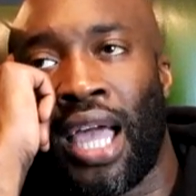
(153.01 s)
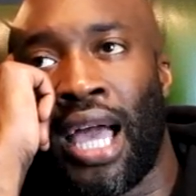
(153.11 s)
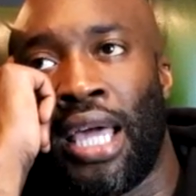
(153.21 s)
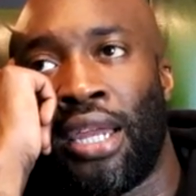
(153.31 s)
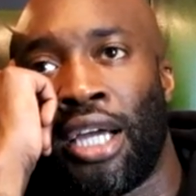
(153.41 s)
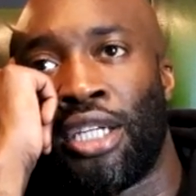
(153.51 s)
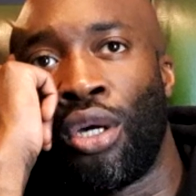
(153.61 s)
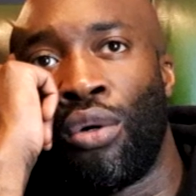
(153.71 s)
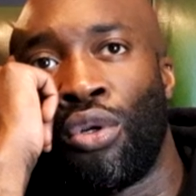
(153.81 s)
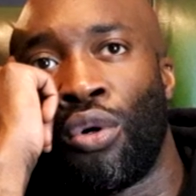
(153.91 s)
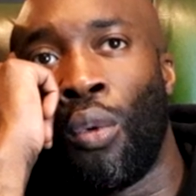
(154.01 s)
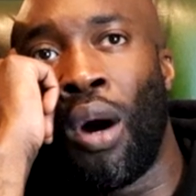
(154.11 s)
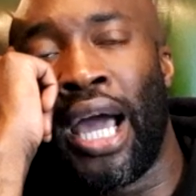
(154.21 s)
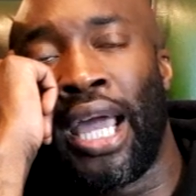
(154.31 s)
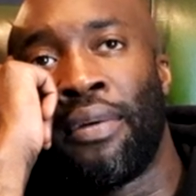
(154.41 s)
and I don't know
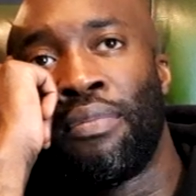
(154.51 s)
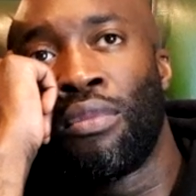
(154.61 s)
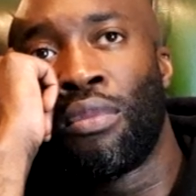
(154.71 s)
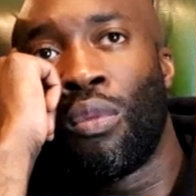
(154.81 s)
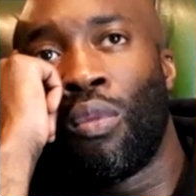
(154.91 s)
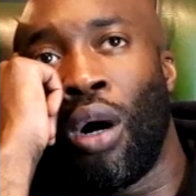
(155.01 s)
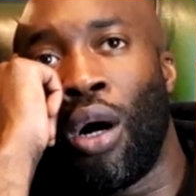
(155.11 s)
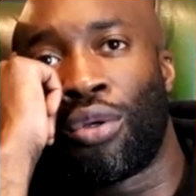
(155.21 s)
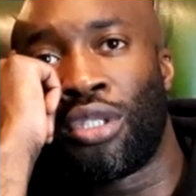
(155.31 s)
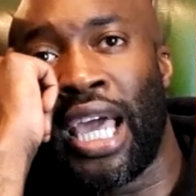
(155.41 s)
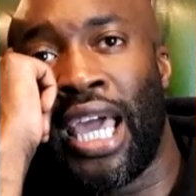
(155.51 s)
why Wilder's